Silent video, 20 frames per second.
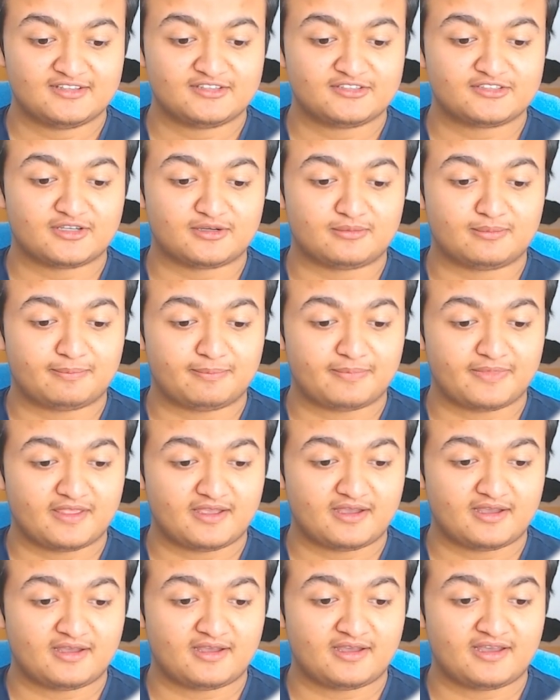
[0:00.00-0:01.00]
So
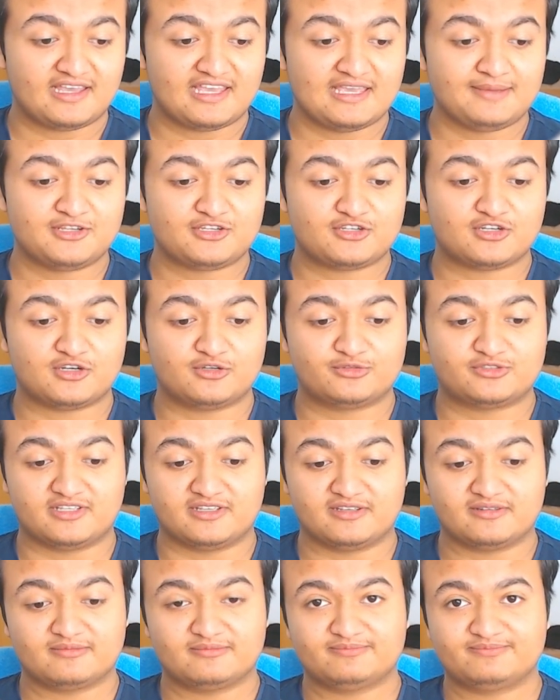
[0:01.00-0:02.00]
image hosting.